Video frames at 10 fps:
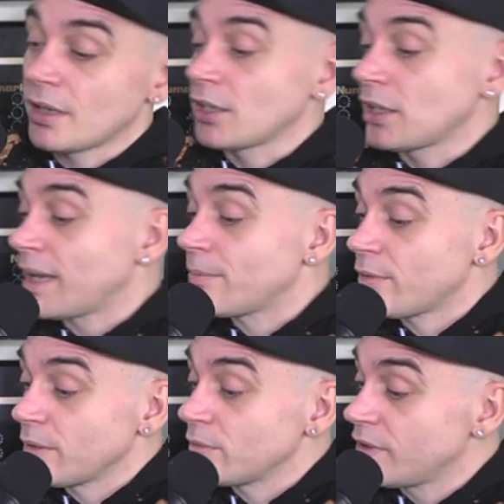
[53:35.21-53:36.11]
and
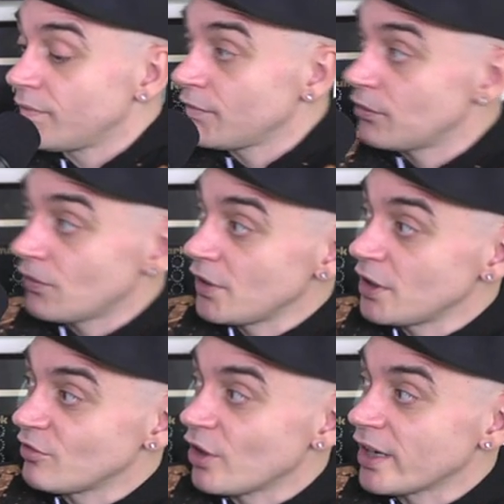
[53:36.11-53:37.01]
collaborate with different
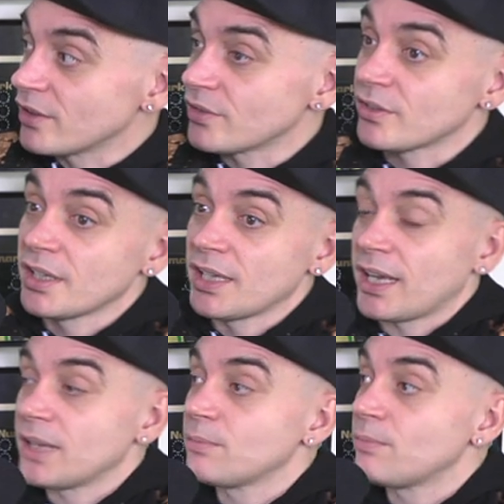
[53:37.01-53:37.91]
graffiti writers yeah, yeah.